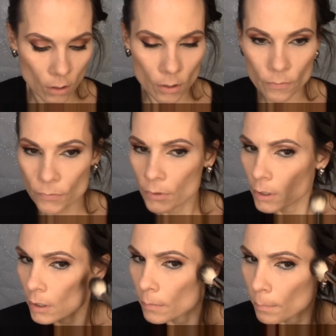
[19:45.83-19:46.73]
of
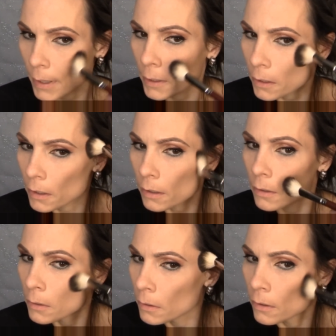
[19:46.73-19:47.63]
the
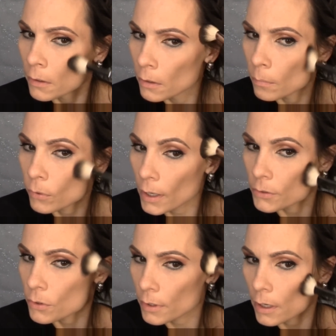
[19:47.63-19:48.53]
Becca
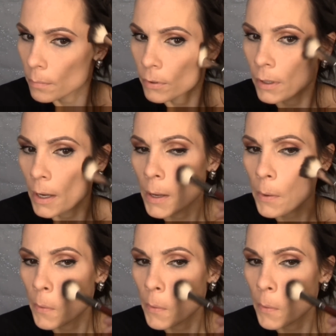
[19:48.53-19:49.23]
bronzer that I put on.